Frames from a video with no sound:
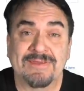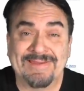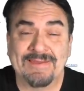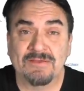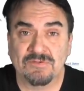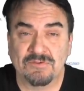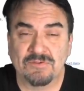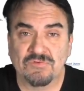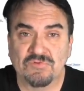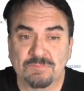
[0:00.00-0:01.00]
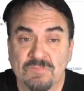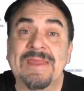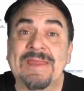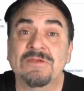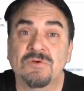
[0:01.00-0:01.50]
canned goods,
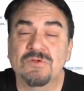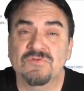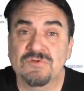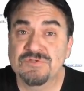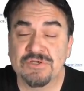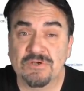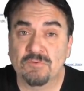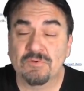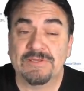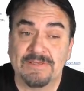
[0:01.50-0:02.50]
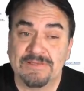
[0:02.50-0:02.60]
canned goods in general.